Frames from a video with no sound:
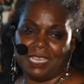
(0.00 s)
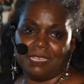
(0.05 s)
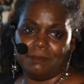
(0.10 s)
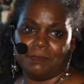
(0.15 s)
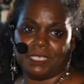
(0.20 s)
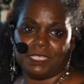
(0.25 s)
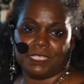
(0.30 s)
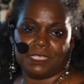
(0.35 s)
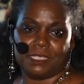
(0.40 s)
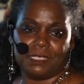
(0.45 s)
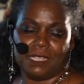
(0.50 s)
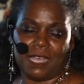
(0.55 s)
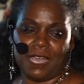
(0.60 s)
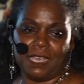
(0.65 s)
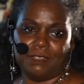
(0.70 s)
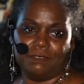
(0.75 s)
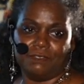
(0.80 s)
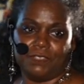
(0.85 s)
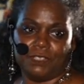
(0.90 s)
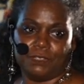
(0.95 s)
Because a
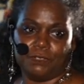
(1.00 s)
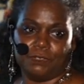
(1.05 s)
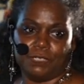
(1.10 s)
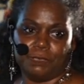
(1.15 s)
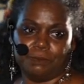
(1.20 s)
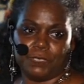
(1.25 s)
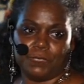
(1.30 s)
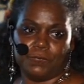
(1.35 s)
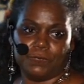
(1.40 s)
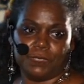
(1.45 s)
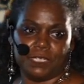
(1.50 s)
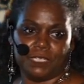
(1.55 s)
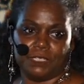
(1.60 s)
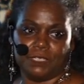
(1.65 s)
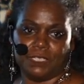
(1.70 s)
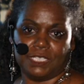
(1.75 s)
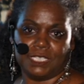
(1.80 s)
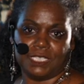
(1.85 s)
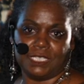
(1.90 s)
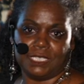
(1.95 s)
lot of the
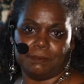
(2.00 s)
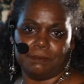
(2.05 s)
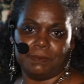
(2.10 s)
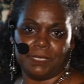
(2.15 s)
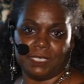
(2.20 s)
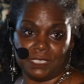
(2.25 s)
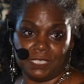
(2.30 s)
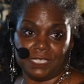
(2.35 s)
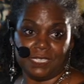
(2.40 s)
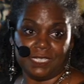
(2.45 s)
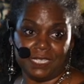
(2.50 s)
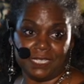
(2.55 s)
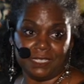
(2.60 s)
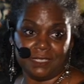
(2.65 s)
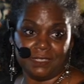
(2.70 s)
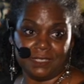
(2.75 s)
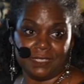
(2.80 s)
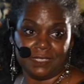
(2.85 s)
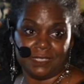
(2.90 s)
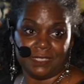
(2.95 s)
cryptocurrency
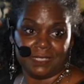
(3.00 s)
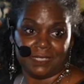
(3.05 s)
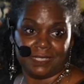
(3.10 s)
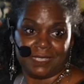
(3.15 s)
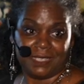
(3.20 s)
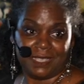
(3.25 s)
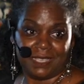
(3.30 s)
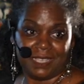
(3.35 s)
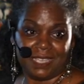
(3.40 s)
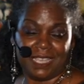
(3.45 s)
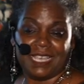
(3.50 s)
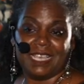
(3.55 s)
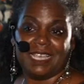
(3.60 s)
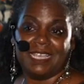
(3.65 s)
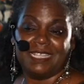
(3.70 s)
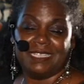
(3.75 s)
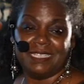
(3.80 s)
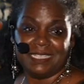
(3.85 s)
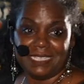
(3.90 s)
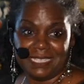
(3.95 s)
millionaires
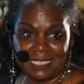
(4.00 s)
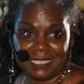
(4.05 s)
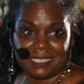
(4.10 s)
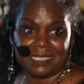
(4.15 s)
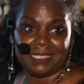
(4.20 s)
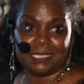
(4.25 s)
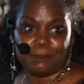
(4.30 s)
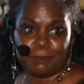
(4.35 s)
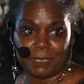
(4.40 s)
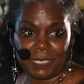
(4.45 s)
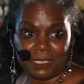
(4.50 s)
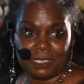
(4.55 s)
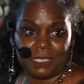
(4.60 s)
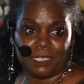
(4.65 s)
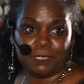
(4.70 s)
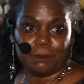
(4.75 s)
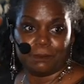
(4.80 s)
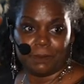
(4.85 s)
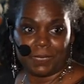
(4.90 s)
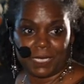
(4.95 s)
need to spend
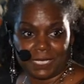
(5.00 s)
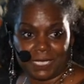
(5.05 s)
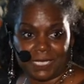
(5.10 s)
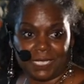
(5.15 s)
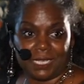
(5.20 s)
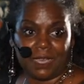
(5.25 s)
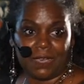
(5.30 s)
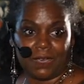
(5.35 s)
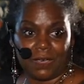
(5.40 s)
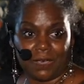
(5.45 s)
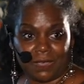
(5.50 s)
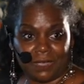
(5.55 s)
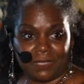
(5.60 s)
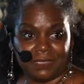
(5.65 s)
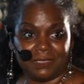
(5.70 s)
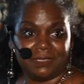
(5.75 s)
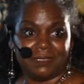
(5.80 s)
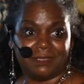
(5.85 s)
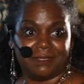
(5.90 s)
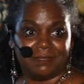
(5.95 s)
their money
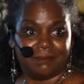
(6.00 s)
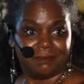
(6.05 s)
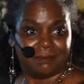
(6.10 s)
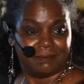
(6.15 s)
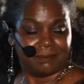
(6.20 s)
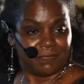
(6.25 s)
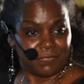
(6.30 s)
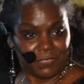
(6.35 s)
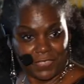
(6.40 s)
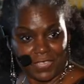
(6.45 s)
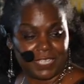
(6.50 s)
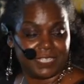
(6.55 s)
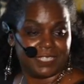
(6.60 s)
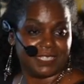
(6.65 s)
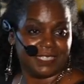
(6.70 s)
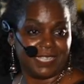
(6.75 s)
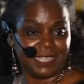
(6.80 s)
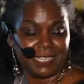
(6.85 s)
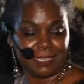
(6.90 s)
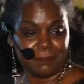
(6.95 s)
on
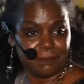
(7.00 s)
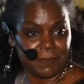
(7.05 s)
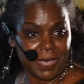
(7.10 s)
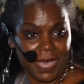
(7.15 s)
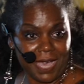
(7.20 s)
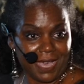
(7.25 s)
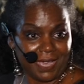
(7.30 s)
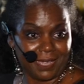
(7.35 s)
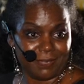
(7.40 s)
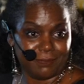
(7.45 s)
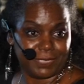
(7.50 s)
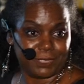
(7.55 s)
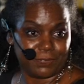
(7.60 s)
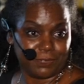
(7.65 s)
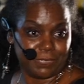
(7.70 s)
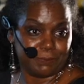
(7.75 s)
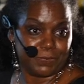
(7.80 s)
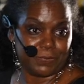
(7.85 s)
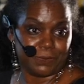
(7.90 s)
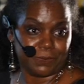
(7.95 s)
things they can buy with
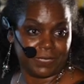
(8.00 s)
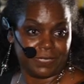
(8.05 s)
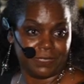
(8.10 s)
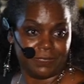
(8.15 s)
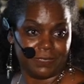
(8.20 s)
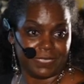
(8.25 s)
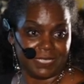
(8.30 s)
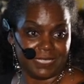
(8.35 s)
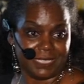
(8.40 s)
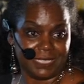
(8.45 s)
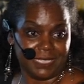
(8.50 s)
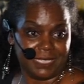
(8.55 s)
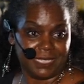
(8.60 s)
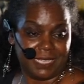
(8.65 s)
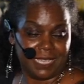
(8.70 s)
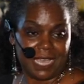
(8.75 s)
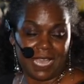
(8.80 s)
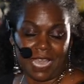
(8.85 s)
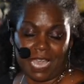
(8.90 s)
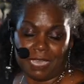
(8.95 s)
cryptocurrency.
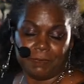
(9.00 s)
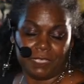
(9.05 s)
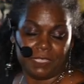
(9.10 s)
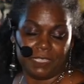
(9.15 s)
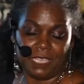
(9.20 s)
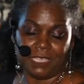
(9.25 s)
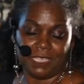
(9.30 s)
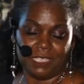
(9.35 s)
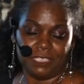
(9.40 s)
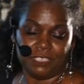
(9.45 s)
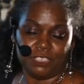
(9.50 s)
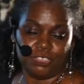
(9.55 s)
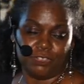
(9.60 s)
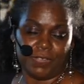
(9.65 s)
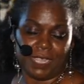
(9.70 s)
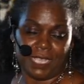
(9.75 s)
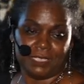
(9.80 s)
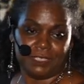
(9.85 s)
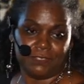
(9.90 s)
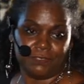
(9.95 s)
I mean, they can
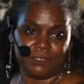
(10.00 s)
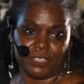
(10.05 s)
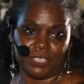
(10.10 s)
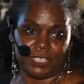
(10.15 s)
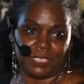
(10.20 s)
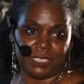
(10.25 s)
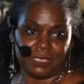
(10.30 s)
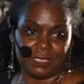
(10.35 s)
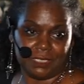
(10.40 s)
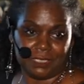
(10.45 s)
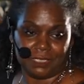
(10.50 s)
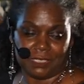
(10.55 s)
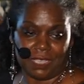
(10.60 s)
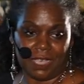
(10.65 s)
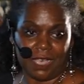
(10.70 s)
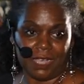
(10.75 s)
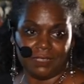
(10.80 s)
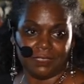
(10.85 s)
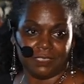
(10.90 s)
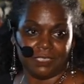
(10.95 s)
transfer it into
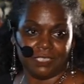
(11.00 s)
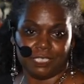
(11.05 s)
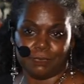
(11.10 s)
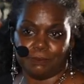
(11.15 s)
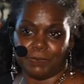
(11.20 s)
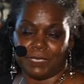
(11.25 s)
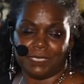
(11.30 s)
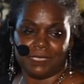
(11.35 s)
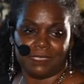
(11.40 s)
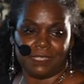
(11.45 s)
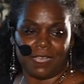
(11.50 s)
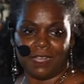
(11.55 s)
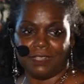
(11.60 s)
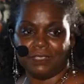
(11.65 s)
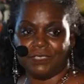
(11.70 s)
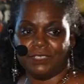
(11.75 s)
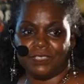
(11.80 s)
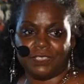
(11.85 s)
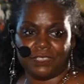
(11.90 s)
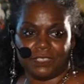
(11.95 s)
dollars, but
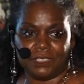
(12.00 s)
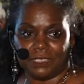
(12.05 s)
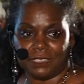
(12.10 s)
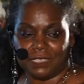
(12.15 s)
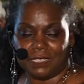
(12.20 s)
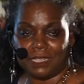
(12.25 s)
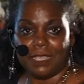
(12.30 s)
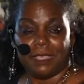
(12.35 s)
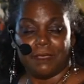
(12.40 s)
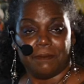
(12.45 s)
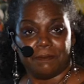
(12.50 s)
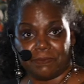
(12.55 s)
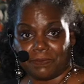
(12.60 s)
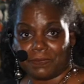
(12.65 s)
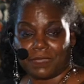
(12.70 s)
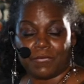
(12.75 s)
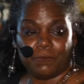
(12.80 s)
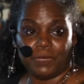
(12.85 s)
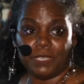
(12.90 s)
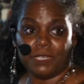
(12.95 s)
dollars are
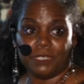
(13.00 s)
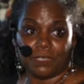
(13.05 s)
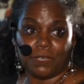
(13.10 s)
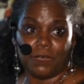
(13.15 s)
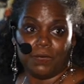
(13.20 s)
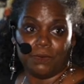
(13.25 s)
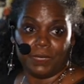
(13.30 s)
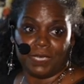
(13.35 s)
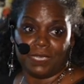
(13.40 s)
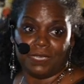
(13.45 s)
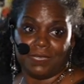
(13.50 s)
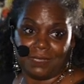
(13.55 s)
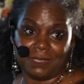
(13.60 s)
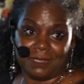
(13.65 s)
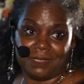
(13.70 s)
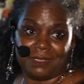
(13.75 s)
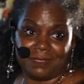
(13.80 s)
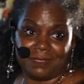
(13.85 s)
we are going